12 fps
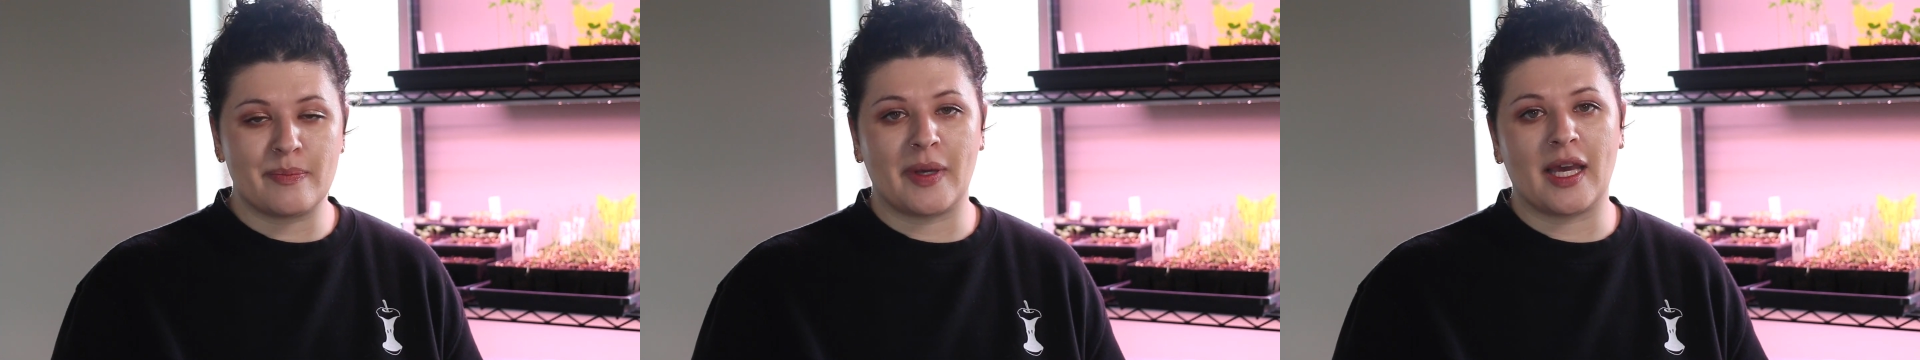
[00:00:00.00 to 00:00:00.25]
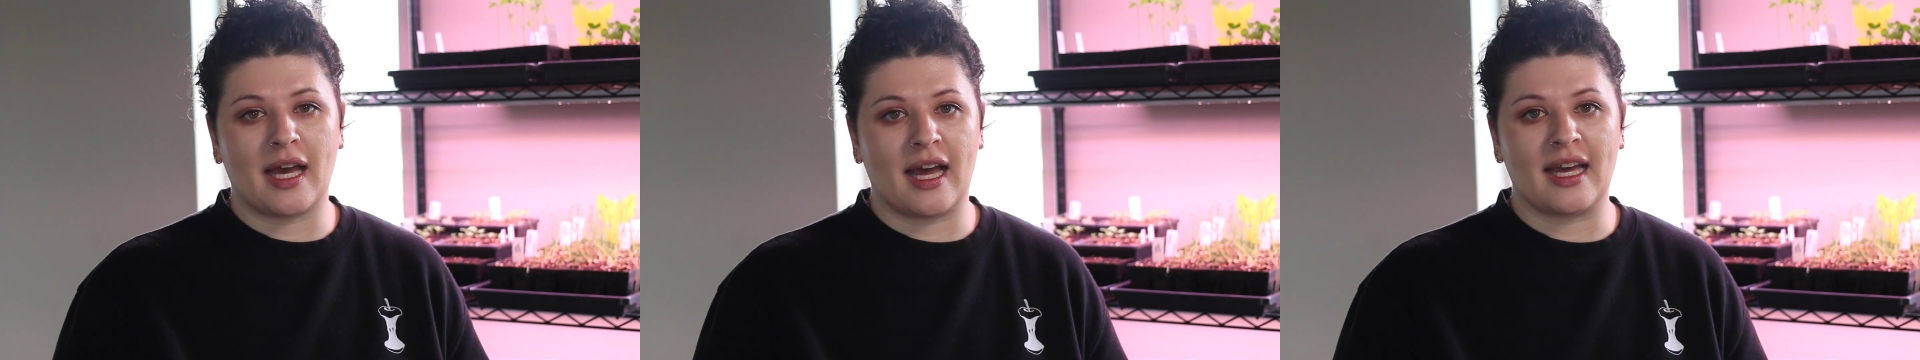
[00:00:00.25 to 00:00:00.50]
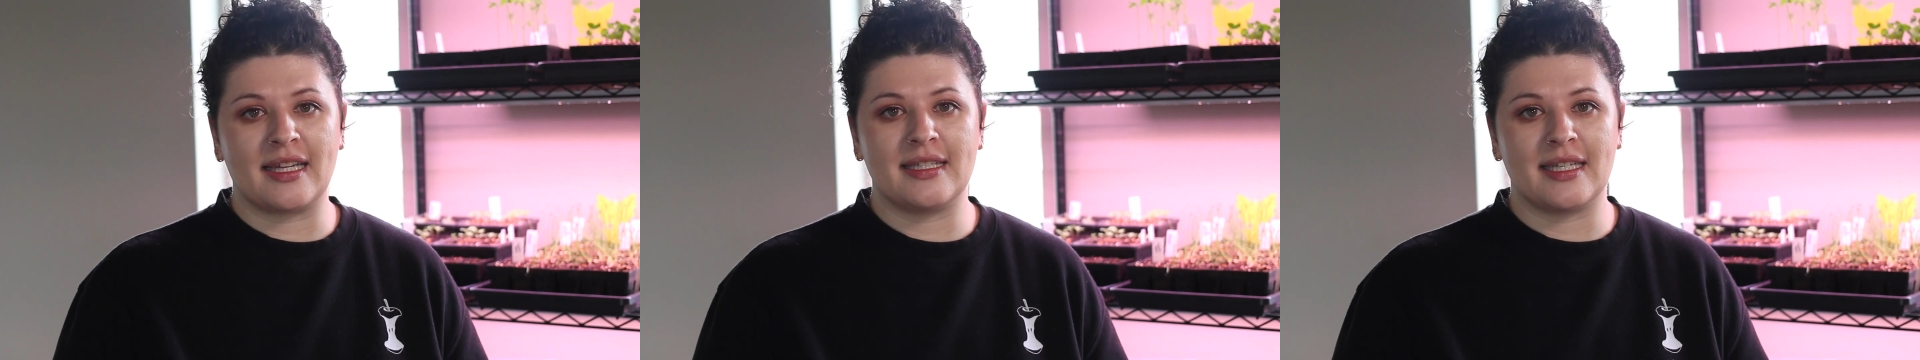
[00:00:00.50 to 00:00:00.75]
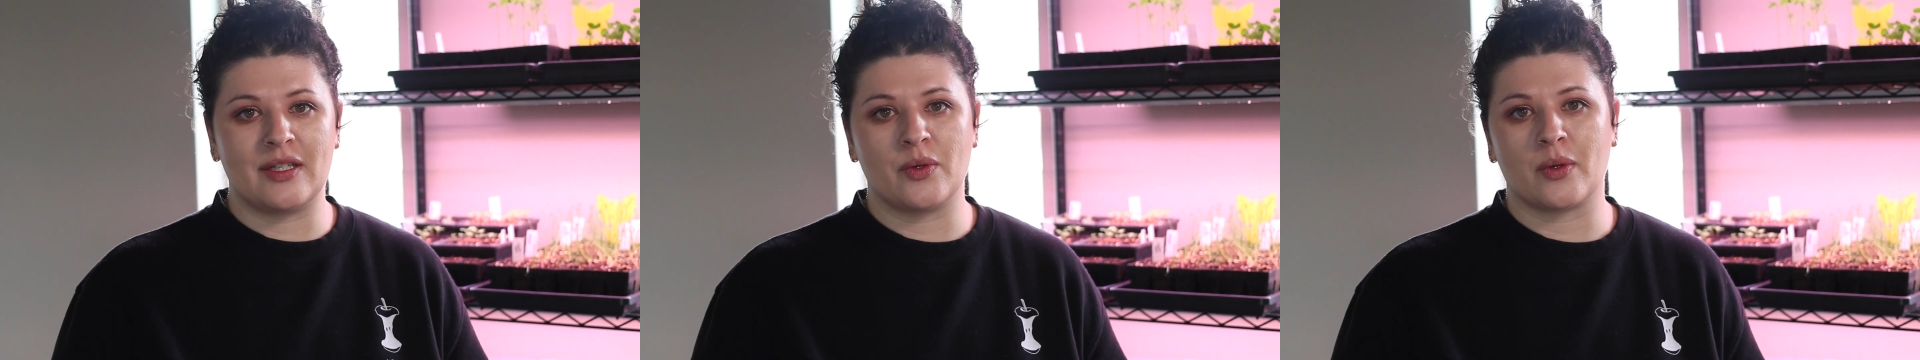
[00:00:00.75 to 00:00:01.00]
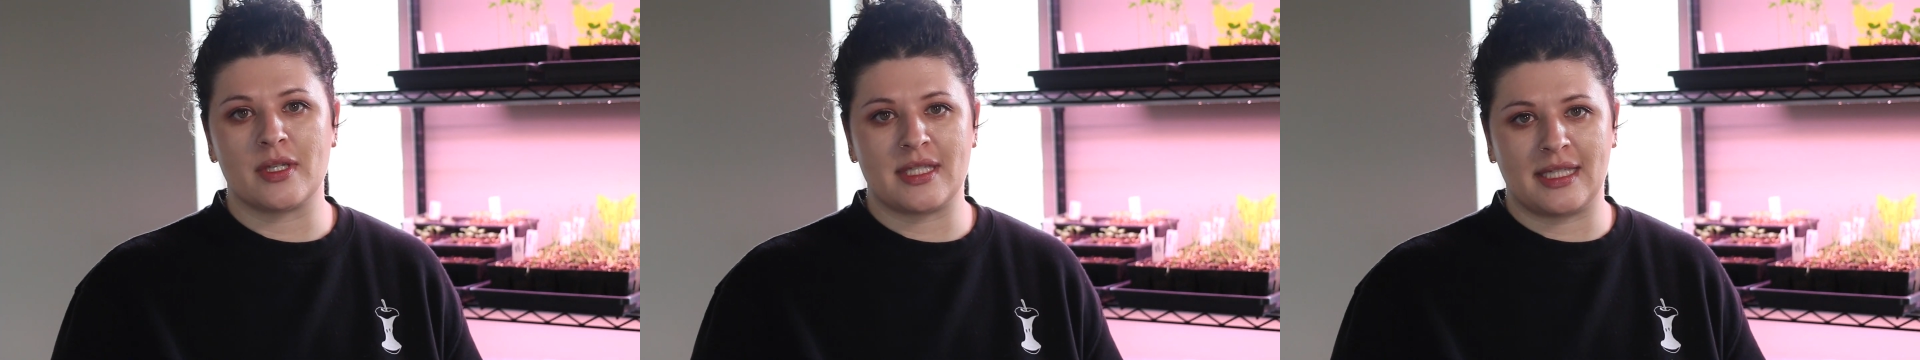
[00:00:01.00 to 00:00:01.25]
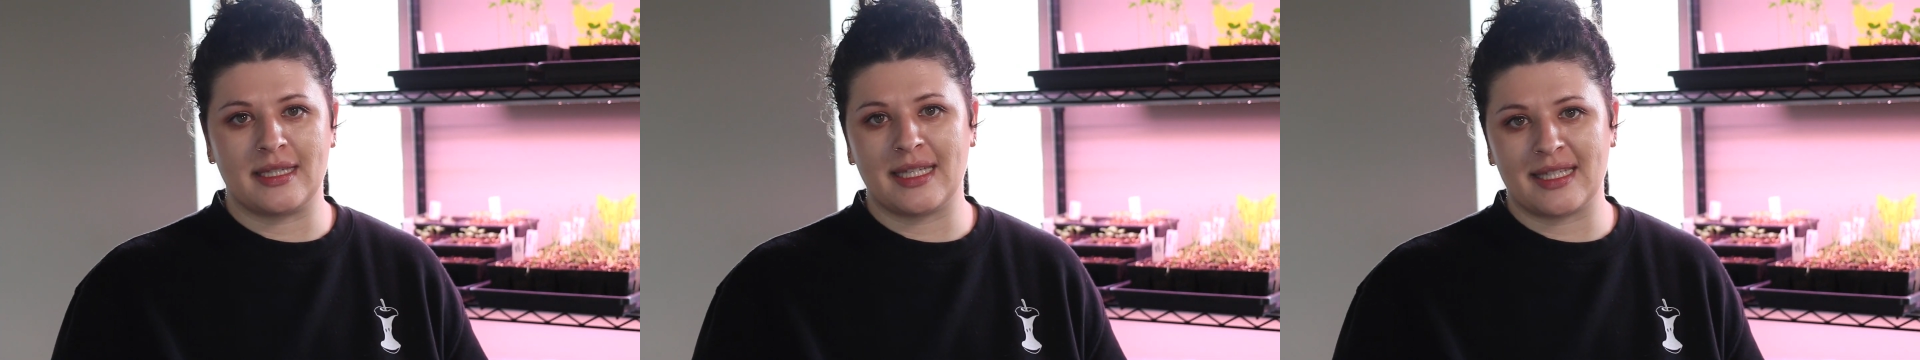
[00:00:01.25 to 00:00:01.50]
behind indoor
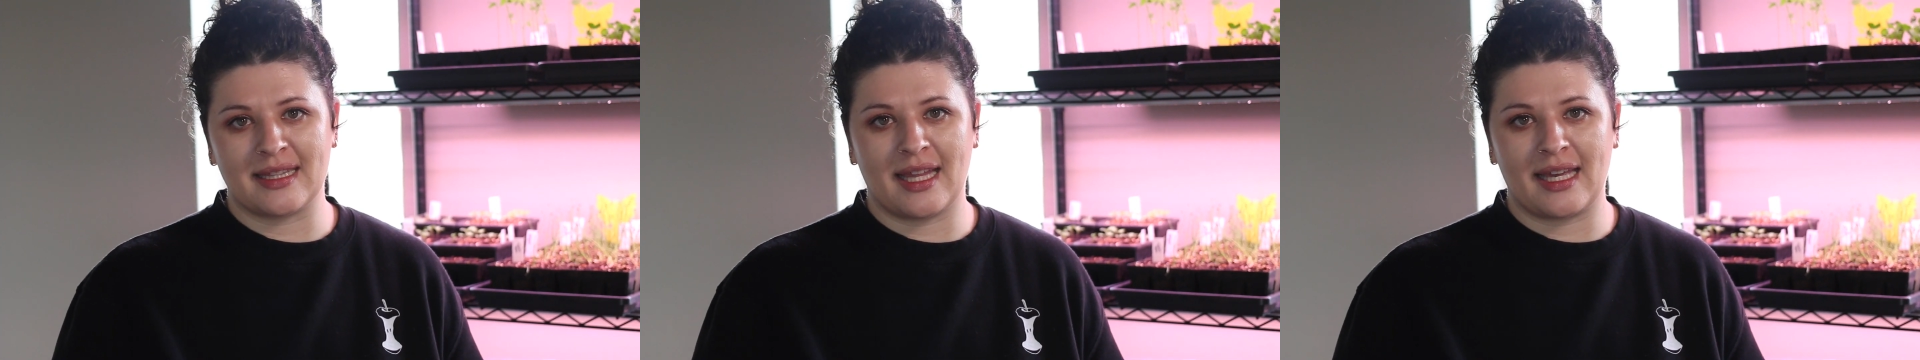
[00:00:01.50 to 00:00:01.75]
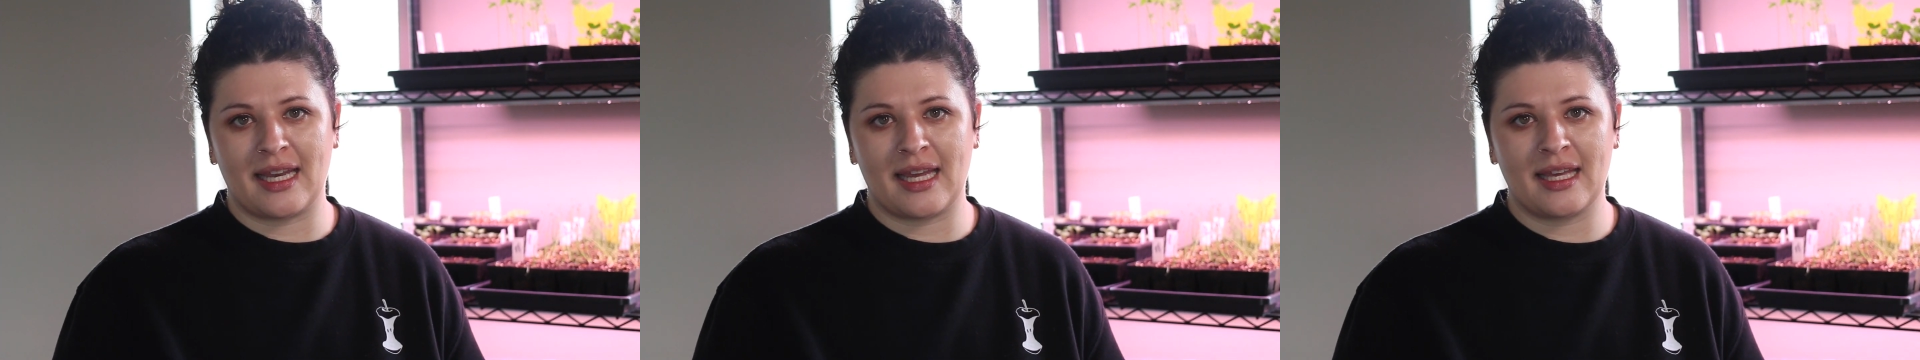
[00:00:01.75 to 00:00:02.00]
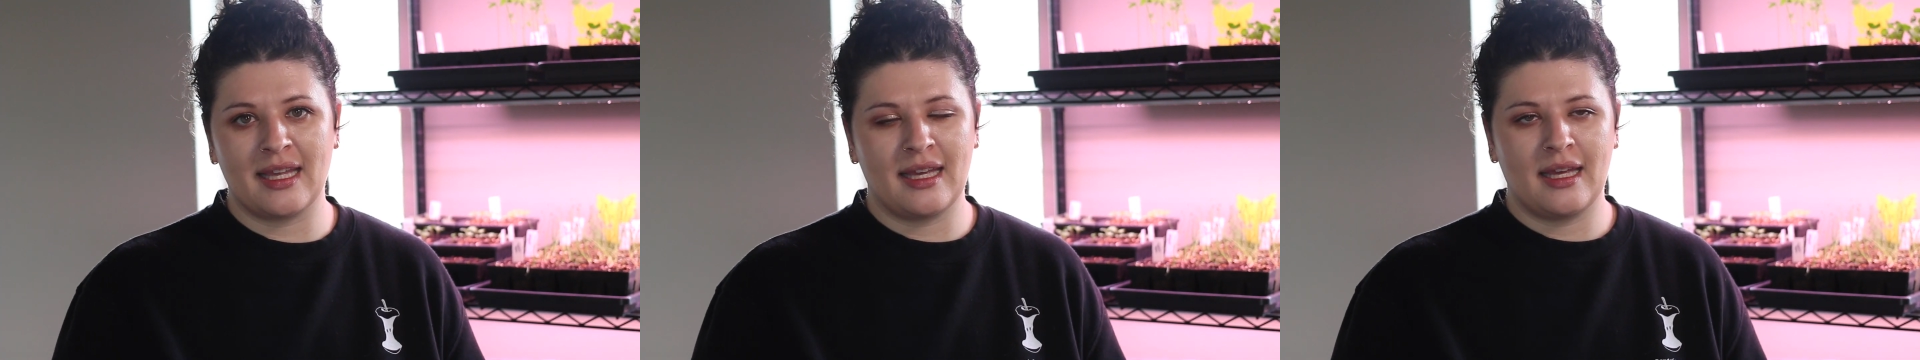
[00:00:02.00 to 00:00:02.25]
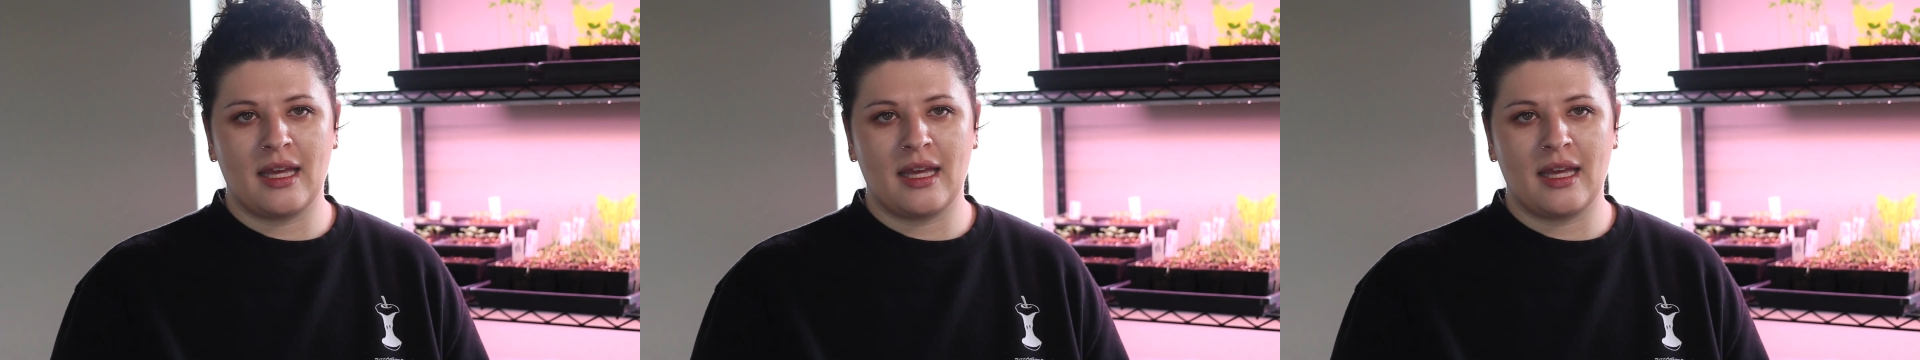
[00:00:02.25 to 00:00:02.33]
seedling lighting,